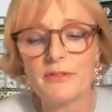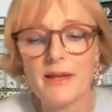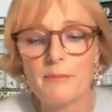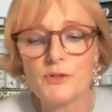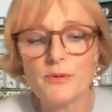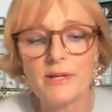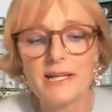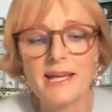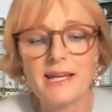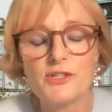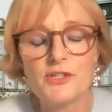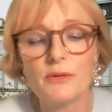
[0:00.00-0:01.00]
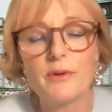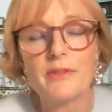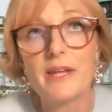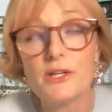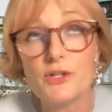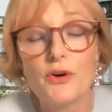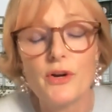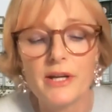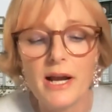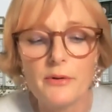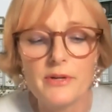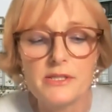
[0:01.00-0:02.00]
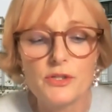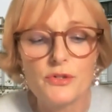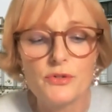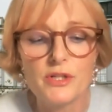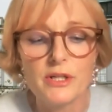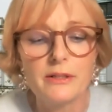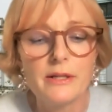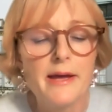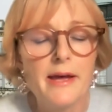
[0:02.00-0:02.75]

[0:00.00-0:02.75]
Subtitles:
them to engage in when they join our institution.